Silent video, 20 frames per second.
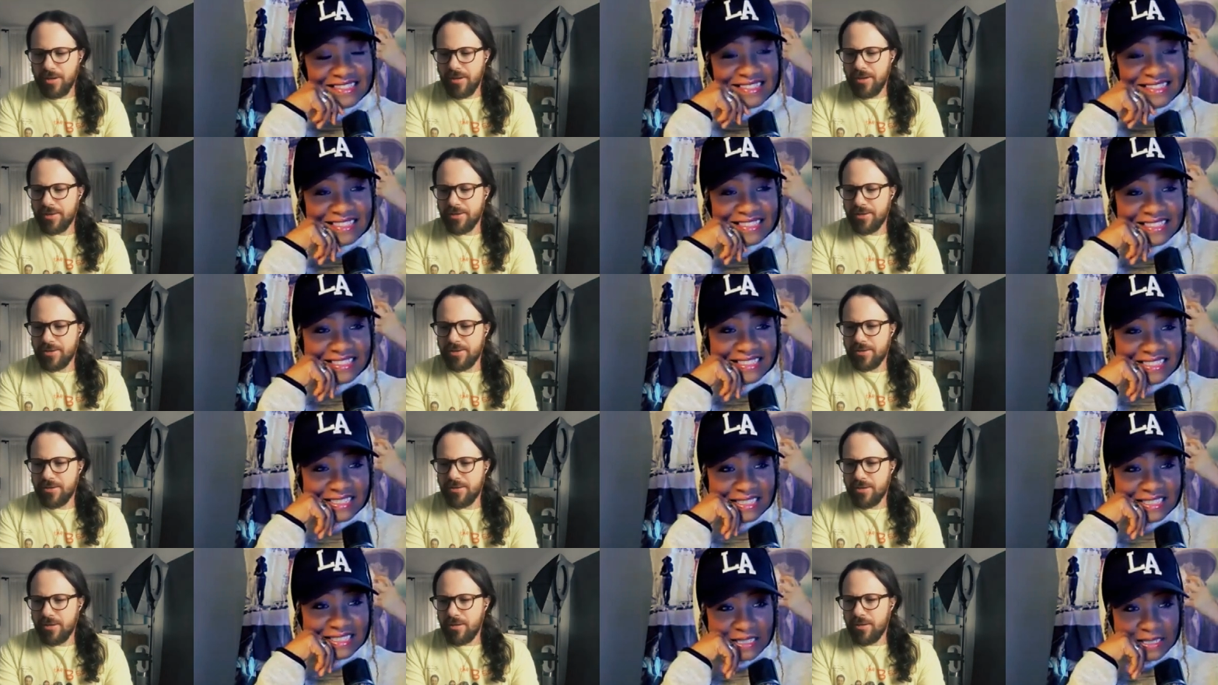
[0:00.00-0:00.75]

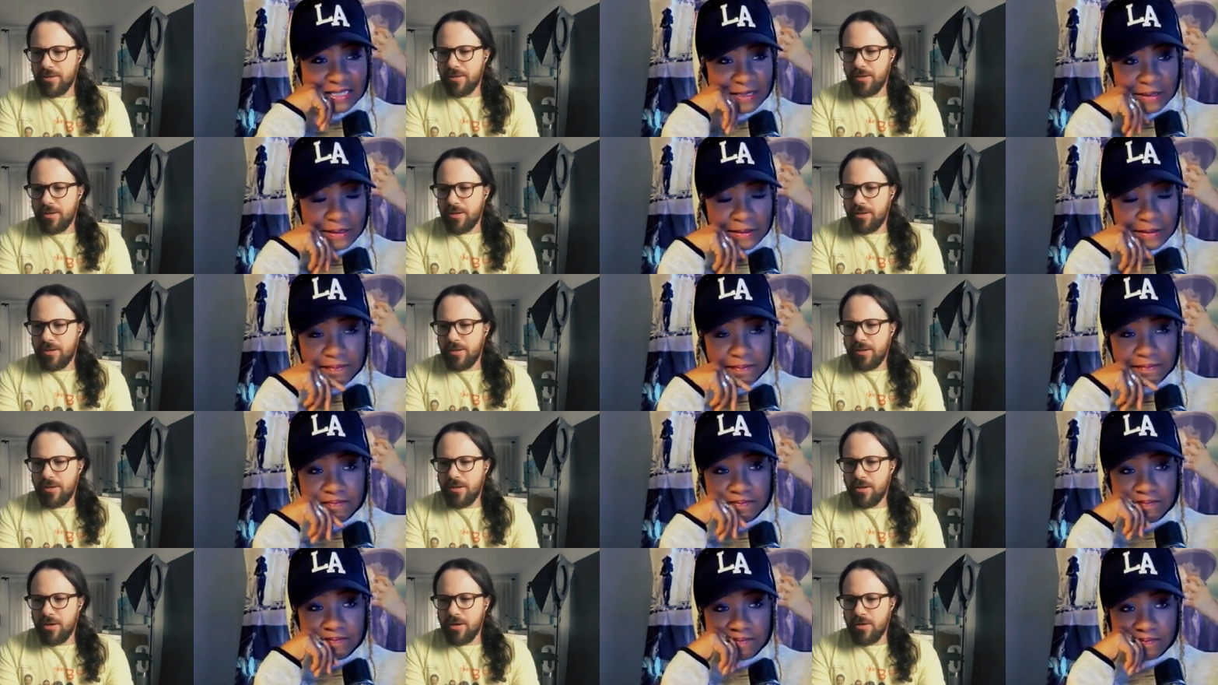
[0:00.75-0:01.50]
Speaker 1: it's,
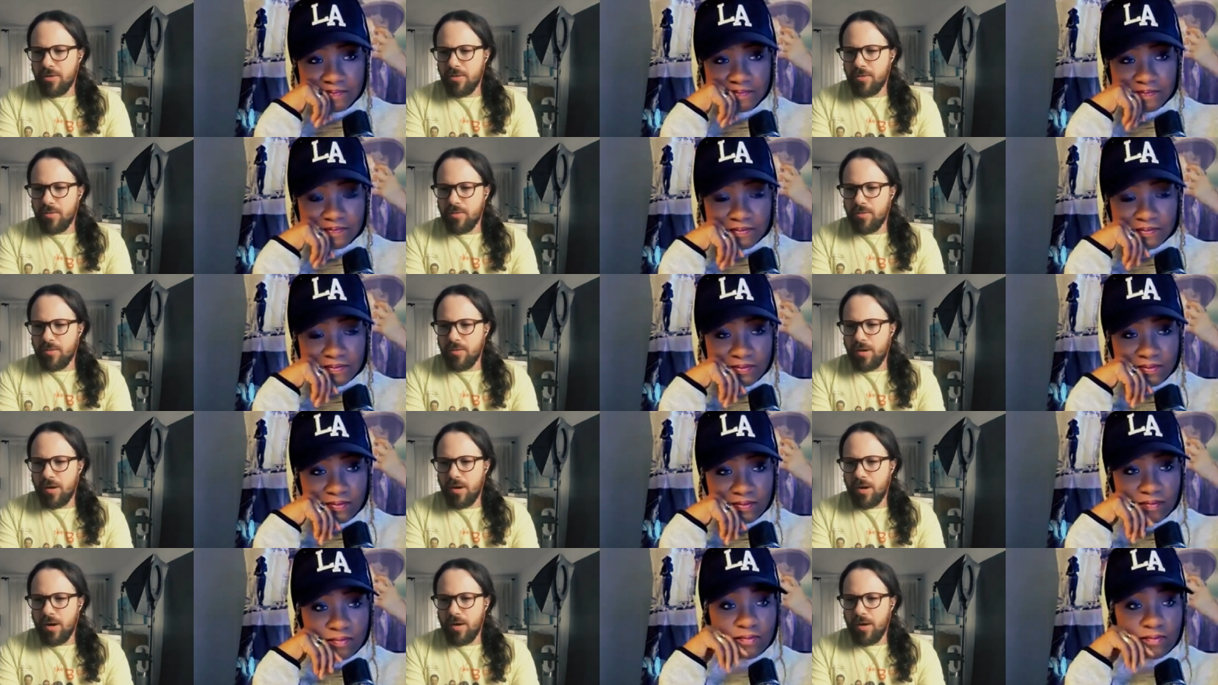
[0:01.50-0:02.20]
you know,